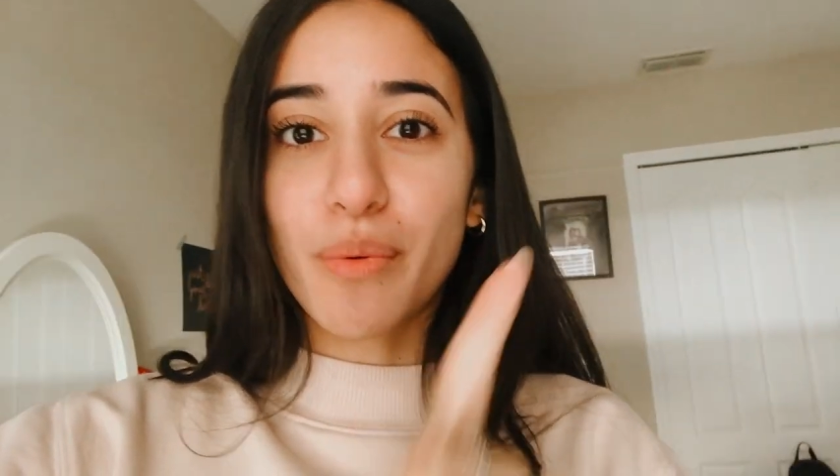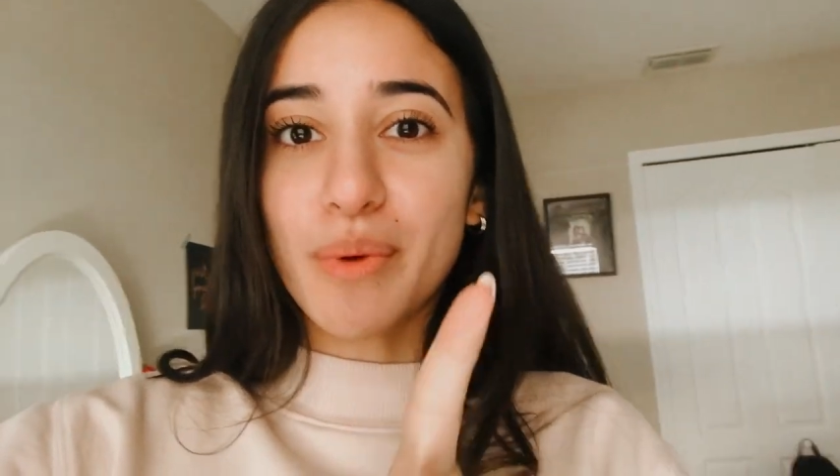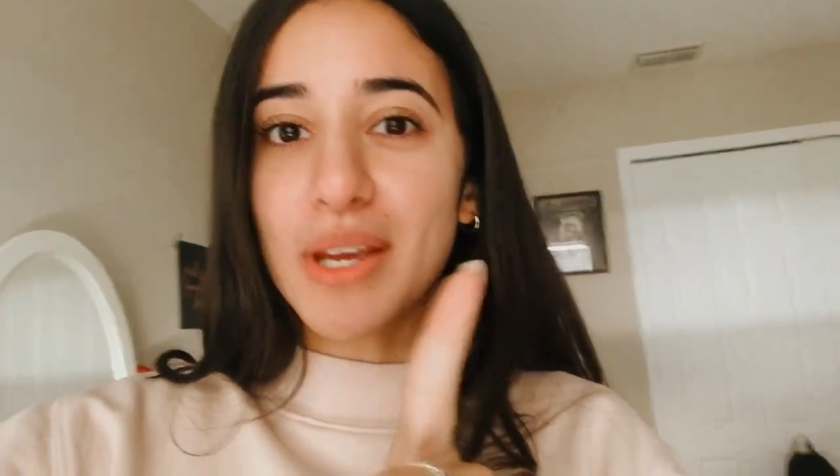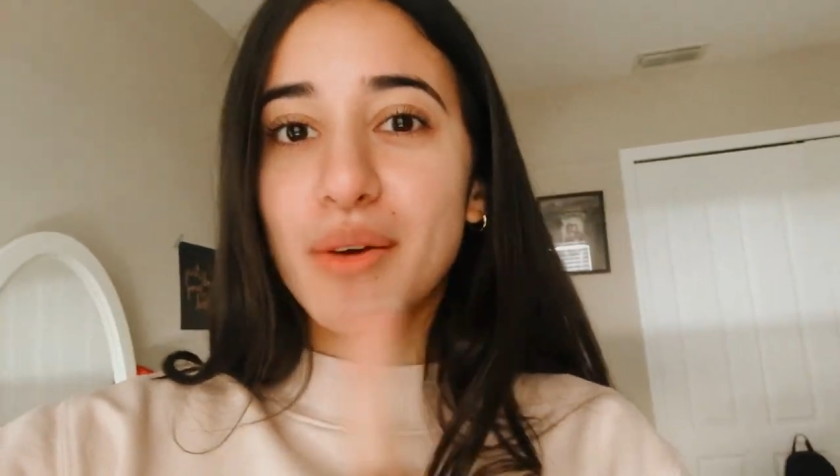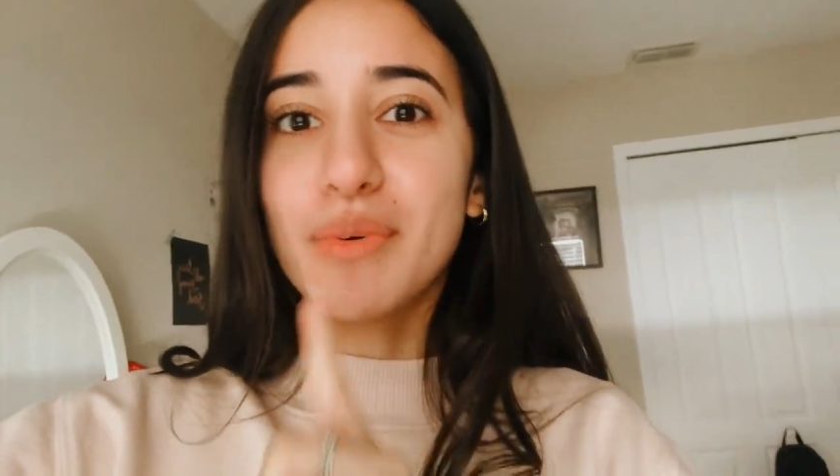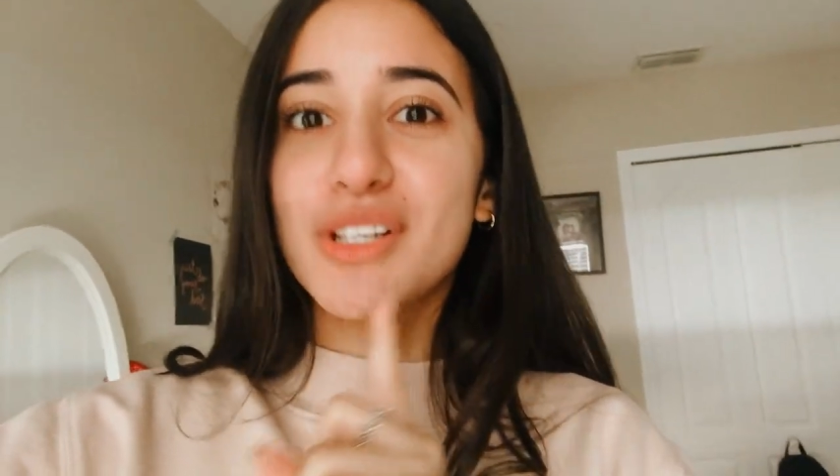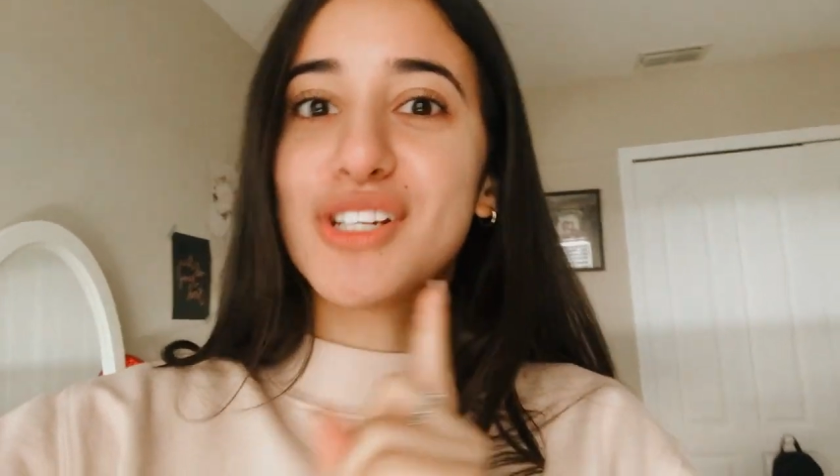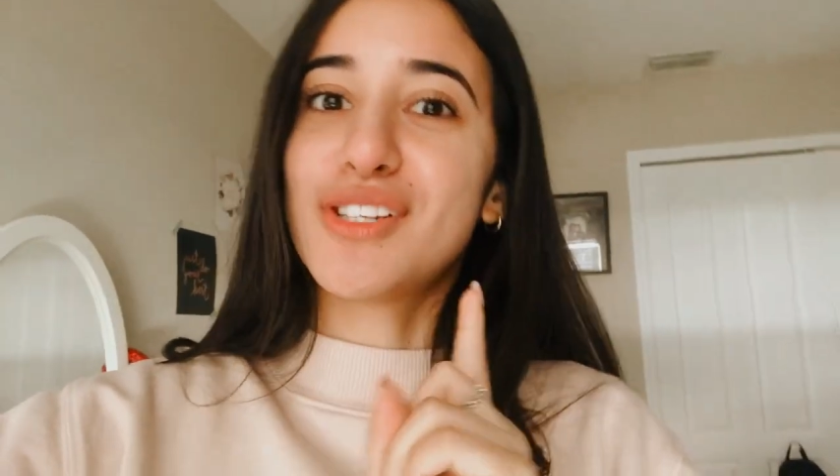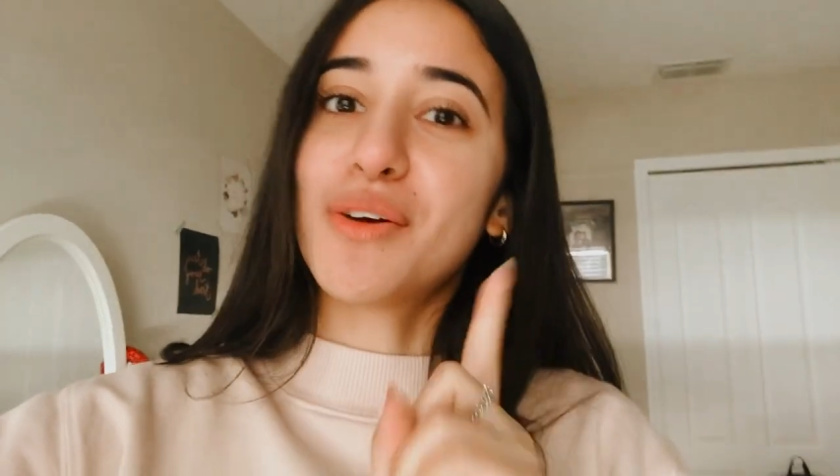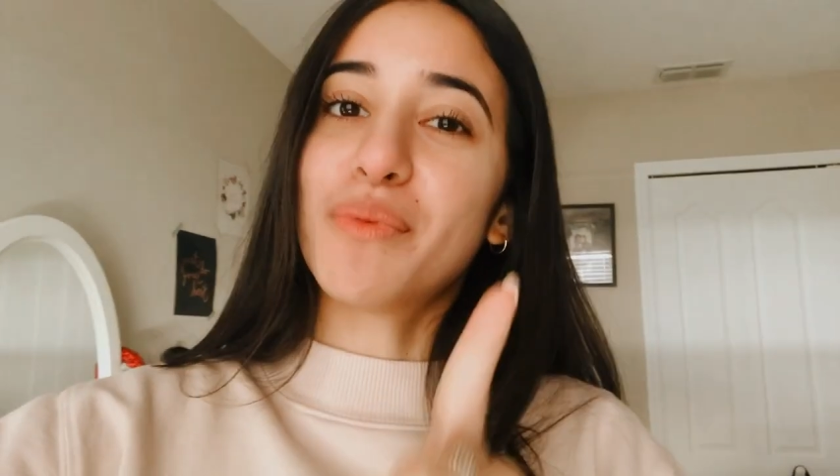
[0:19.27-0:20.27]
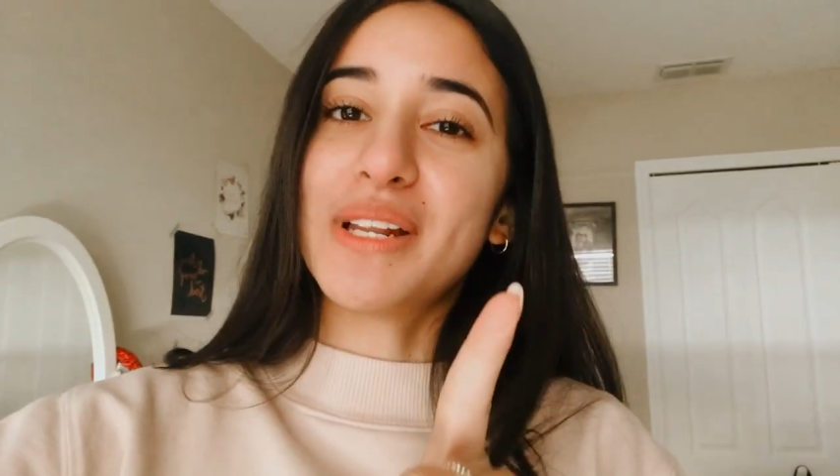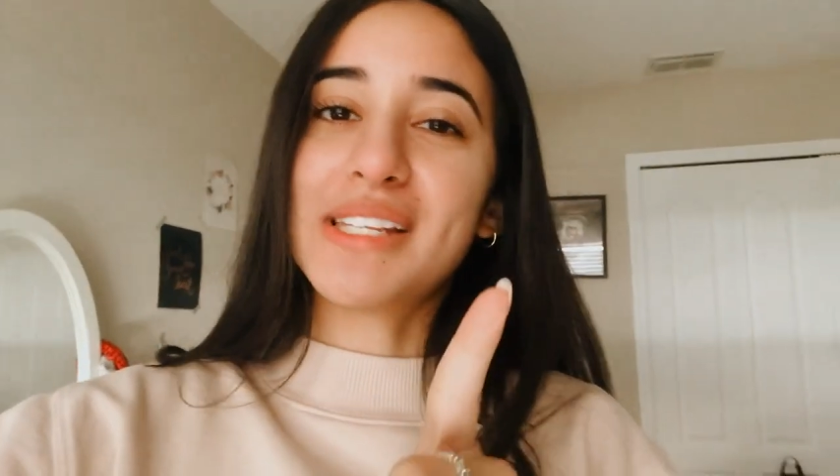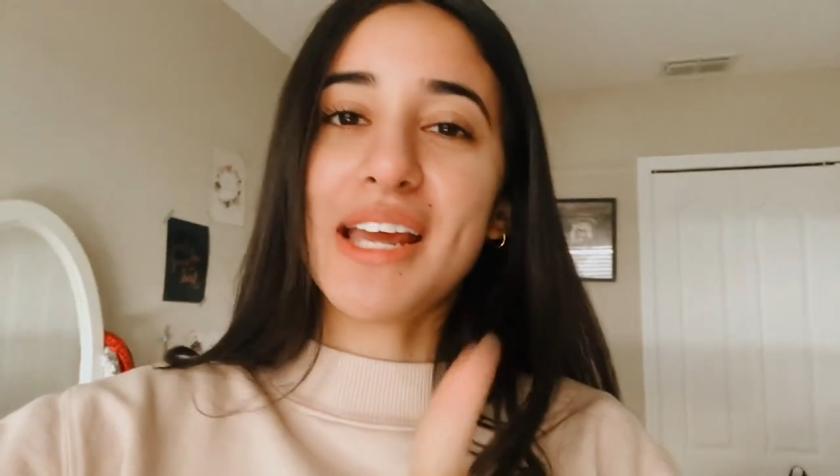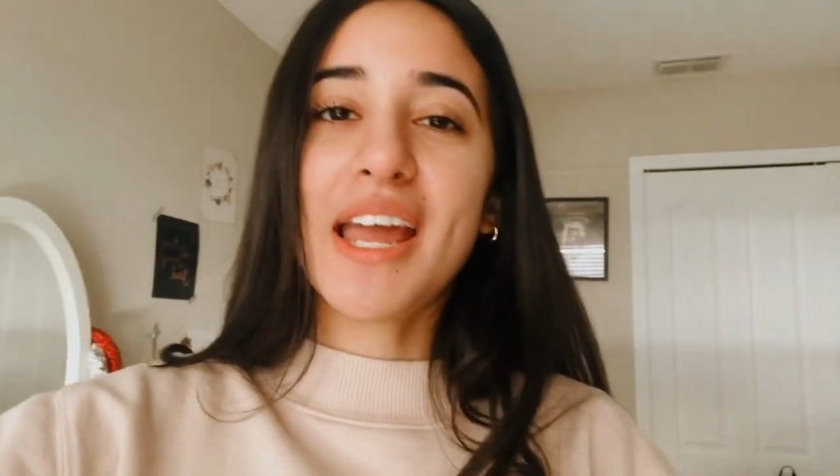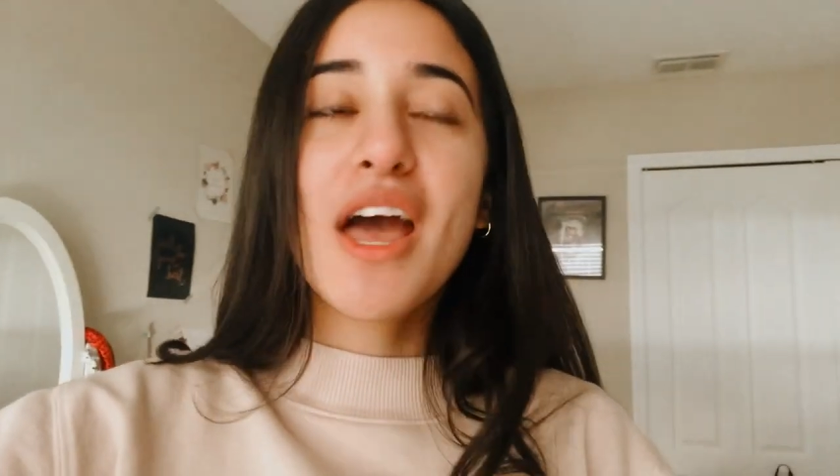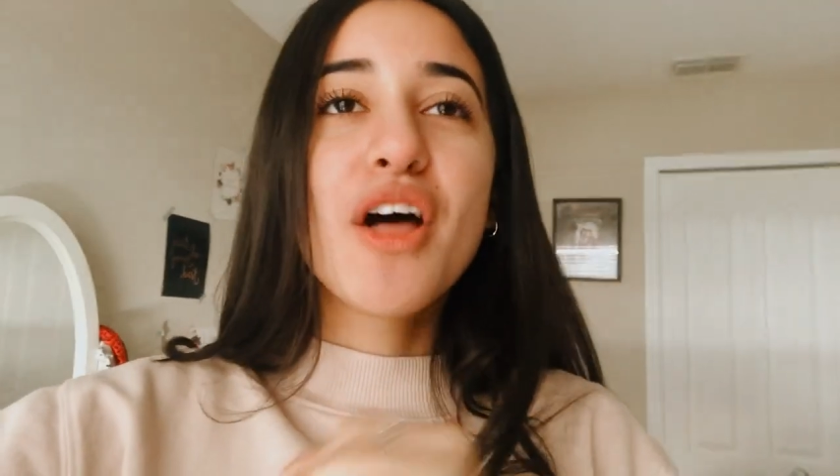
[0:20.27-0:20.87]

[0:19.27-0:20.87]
a week, which is on Wednesday.